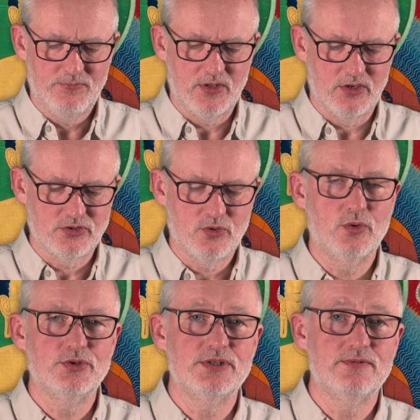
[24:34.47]
those
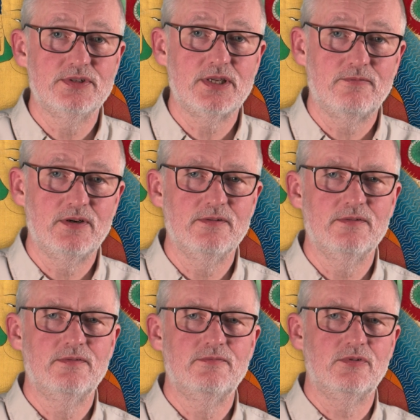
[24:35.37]
causes of
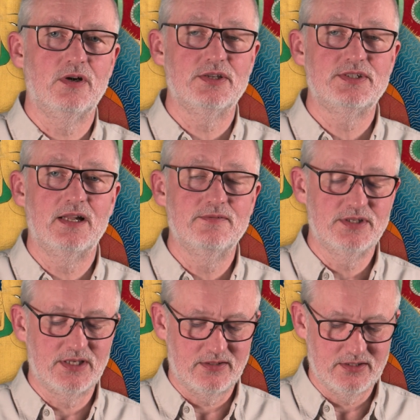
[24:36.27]
suffering for ourselves
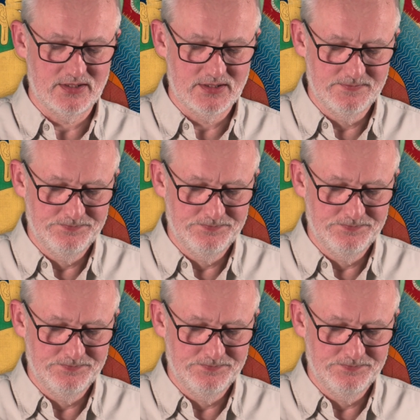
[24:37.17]
and others.